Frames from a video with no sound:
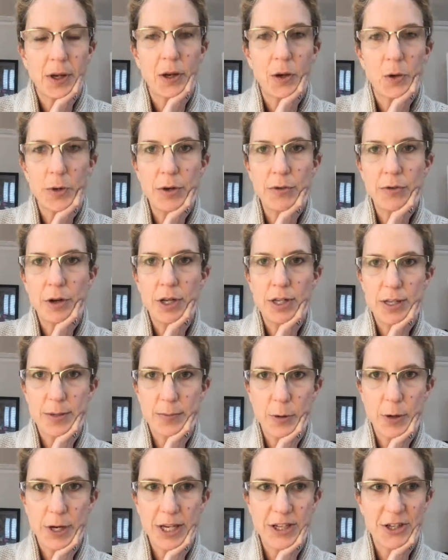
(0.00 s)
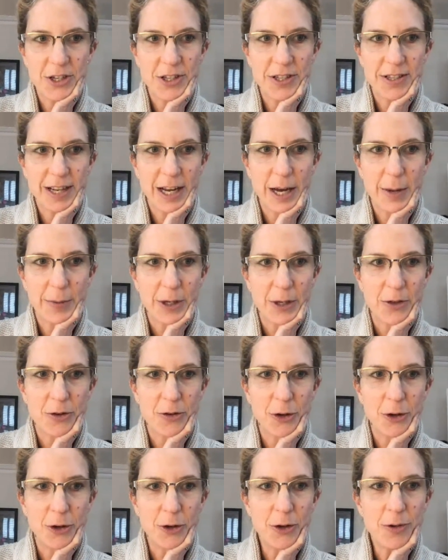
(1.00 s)
we've got some questions coming
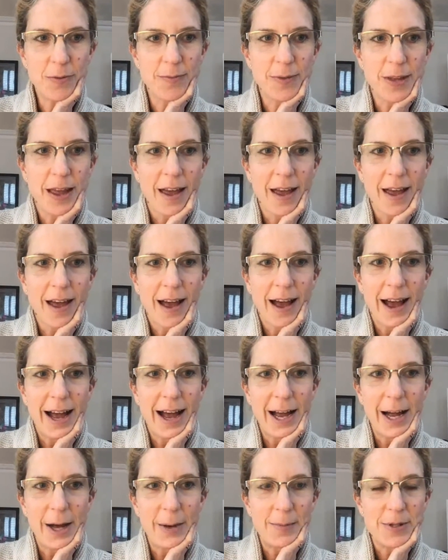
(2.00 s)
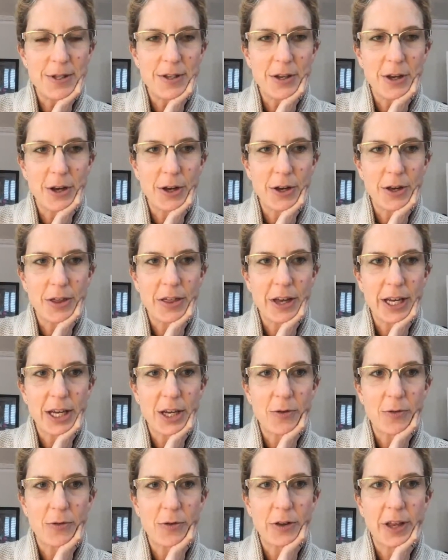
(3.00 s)
through. So thank
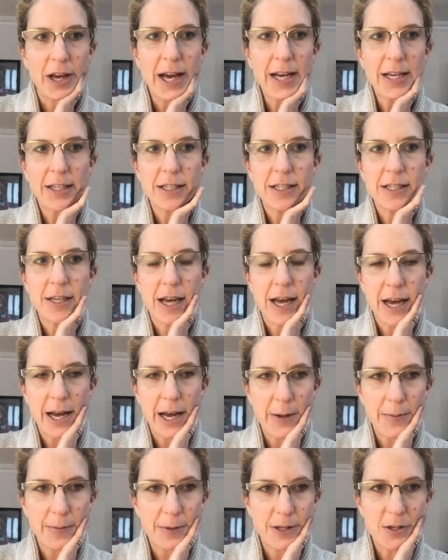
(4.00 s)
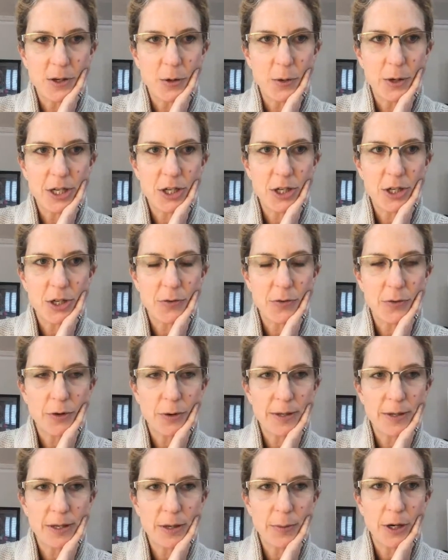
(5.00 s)
you for that. There's a question from
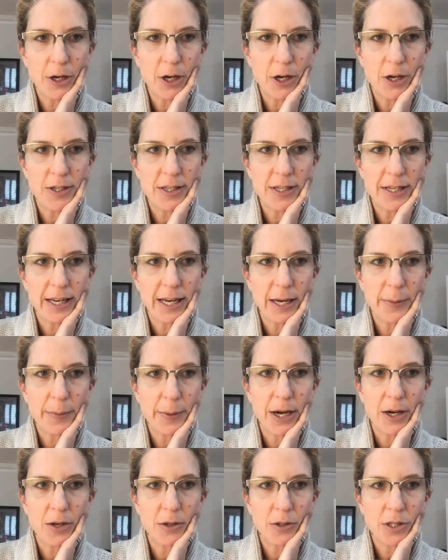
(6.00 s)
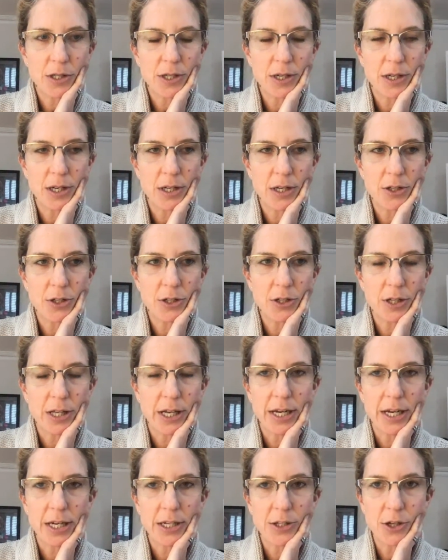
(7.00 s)
someone asking about
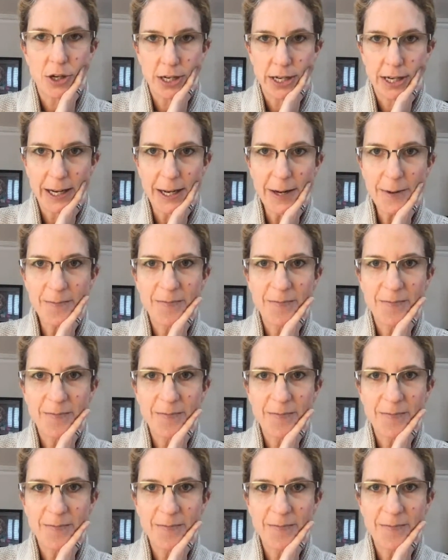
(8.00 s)
their toddler.